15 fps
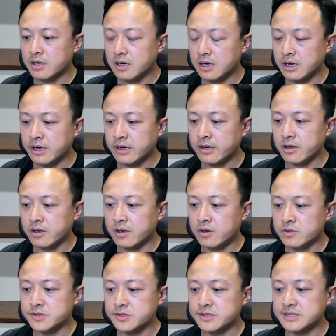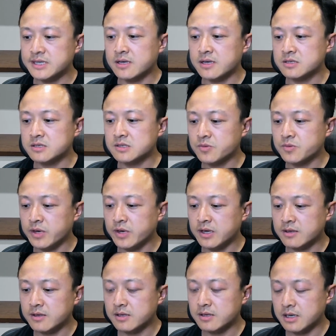I also started
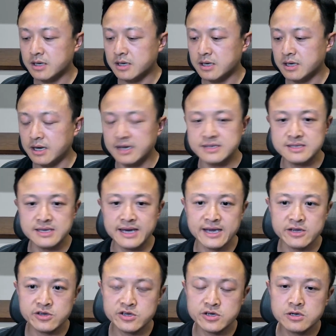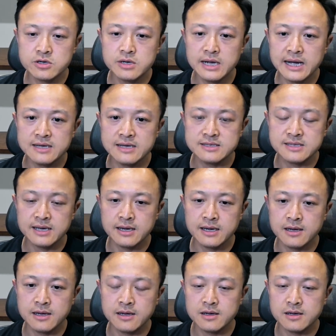with I see Asia as
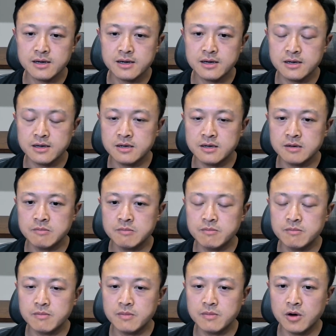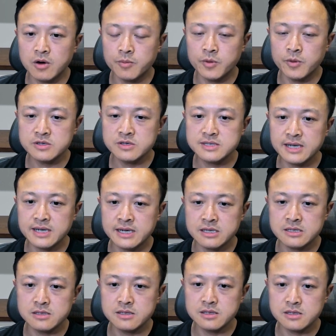a almost a
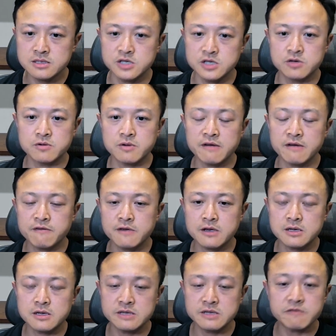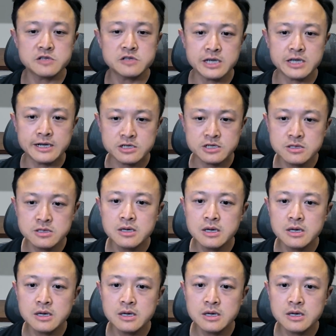geographic differentiation.